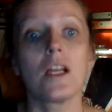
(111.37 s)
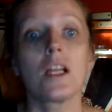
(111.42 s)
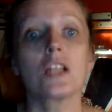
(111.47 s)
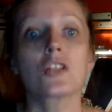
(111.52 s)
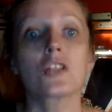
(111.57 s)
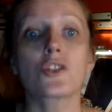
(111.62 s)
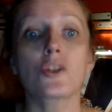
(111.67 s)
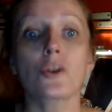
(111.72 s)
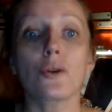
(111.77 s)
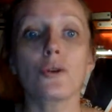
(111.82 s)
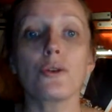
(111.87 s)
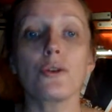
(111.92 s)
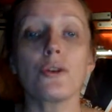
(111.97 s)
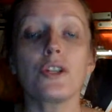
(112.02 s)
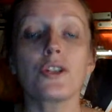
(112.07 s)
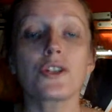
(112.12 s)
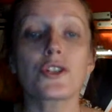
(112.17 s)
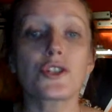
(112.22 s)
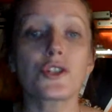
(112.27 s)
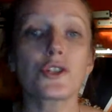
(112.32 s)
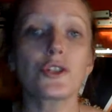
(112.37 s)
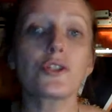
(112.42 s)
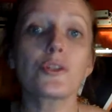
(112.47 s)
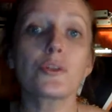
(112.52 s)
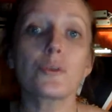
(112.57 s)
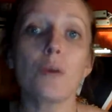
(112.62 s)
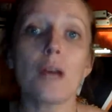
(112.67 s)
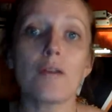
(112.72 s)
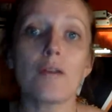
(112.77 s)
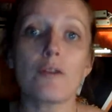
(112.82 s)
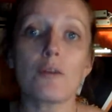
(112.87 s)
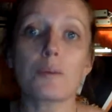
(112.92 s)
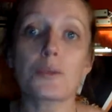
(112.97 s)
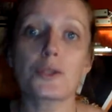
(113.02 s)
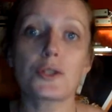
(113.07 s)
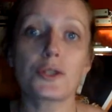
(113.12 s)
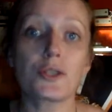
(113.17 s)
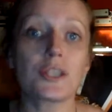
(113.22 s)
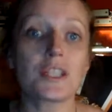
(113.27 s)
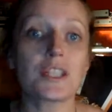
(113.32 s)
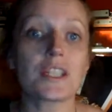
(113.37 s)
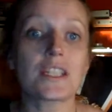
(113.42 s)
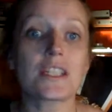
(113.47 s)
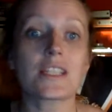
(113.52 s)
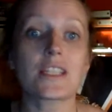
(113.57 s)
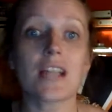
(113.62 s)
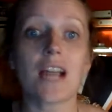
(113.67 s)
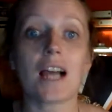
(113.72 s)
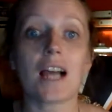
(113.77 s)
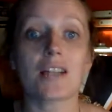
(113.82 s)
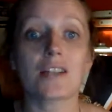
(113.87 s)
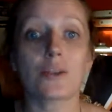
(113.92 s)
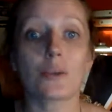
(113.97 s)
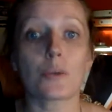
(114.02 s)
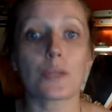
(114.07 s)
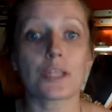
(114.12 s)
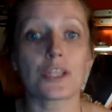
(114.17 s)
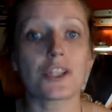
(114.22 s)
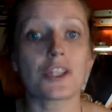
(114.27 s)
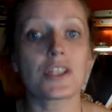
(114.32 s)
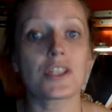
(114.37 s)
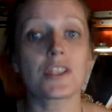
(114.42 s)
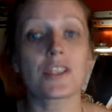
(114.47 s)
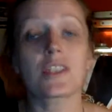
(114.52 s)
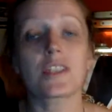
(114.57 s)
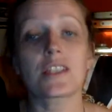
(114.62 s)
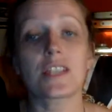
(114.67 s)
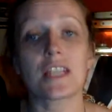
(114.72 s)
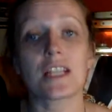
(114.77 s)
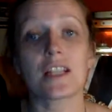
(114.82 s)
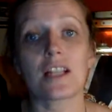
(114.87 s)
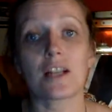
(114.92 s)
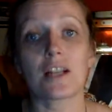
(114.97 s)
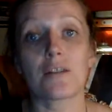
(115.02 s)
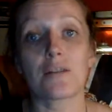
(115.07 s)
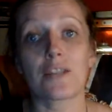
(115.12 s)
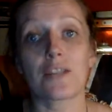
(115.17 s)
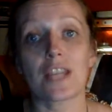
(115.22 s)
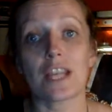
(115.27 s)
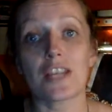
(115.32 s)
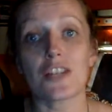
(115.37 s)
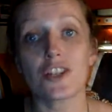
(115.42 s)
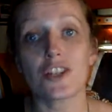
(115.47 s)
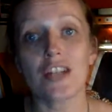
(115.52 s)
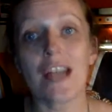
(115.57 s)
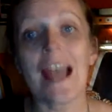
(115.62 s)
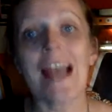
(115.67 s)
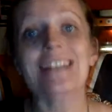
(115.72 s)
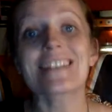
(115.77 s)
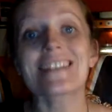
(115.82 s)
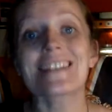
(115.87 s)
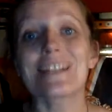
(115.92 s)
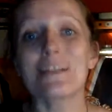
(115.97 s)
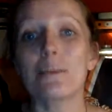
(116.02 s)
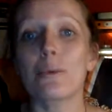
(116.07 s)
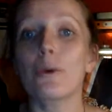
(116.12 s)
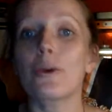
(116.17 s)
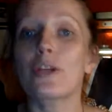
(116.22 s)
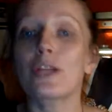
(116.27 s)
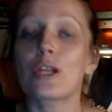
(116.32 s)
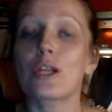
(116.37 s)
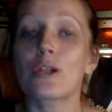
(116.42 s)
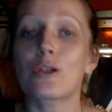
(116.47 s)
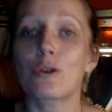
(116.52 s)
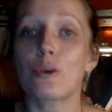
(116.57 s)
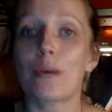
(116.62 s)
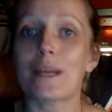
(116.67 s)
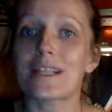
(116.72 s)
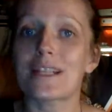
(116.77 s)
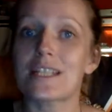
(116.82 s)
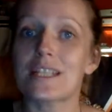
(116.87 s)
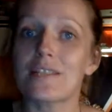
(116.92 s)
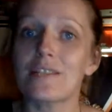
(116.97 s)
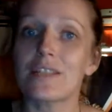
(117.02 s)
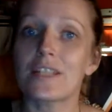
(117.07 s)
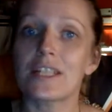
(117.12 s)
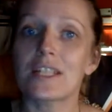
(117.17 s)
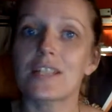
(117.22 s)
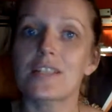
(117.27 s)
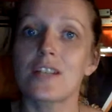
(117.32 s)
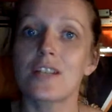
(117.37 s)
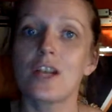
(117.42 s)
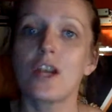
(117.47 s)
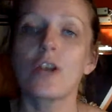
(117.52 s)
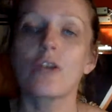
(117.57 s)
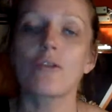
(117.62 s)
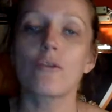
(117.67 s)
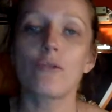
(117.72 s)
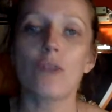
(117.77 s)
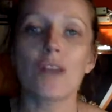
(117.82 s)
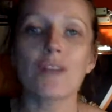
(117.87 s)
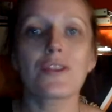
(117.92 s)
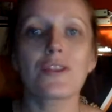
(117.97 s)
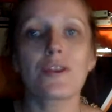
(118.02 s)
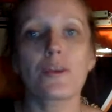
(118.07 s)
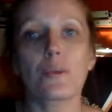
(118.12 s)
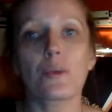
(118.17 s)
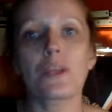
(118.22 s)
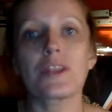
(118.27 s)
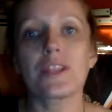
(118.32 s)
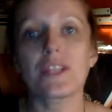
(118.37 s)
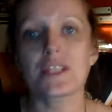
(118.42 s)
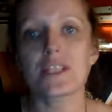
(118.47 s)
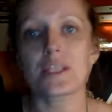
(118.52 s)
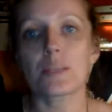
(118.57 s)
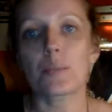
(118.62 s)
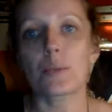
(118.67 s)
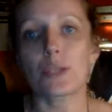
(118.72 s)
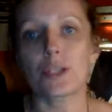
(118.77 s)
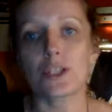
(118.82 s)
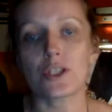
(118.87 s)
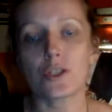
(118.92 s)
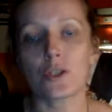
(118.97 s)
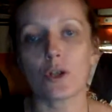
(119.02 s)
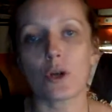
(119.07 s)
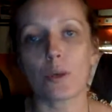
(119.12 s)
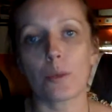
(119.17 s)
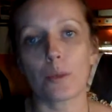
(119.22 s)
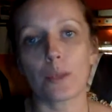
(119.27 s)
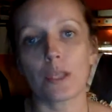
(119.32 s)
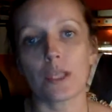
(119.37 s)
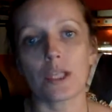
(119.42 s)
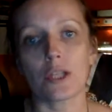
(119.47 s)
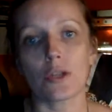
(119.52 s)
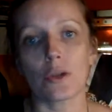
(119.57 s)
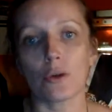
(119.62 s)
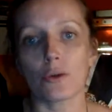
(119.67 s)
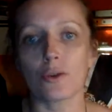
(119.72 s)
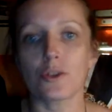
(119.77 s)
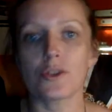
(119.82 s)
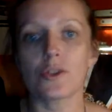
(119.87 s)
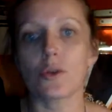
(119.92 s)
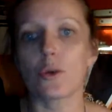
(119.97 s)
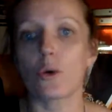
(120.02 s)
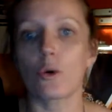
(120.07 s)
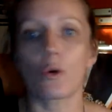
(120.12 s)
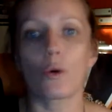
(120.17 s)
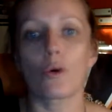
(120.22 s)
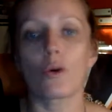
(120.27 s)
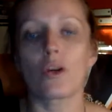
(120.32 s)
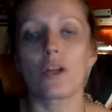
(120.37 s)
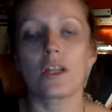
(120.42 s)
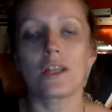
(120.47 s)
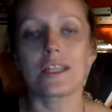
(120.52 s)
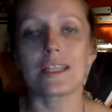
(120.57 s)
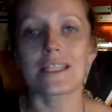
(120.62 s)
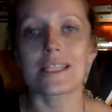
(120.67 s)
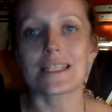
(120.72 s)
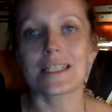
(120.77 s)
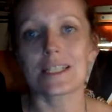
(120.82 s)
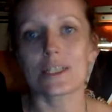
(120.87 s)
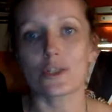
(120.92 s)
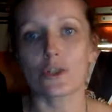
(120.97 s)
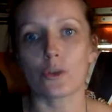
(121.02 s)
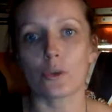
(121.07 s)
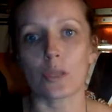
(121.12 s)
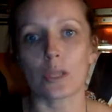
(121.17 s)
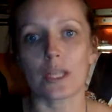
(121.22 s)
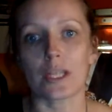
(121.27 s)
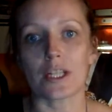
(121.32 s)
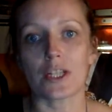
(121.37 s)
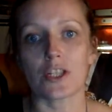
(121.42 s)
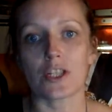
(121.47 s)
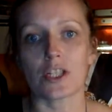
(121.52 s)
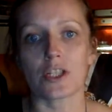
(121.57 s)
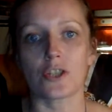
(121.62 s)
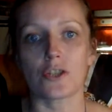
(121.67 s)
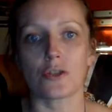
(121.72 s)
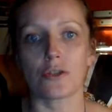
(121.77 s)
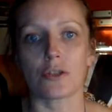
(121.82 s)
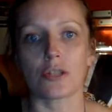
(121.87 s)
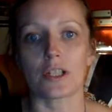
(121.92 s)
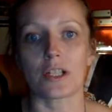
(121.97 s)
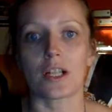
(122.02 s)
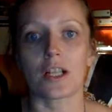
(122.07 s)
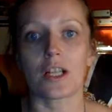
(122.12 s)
So the students will have opportunities to ask questions and seek clarification as they're working through activities rather than when they're simply just copying notes or listening to a lecture during the